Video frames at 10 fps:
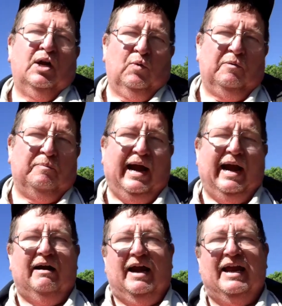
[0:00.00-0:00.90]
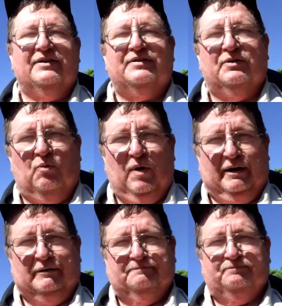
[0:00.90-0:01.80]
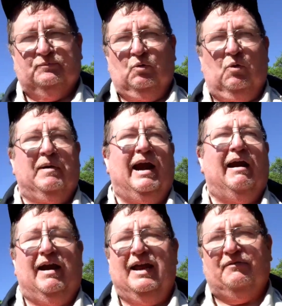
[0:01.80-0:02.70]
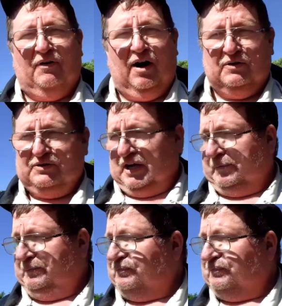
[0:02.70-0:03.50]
will bear into the winter, will bear into frost. So.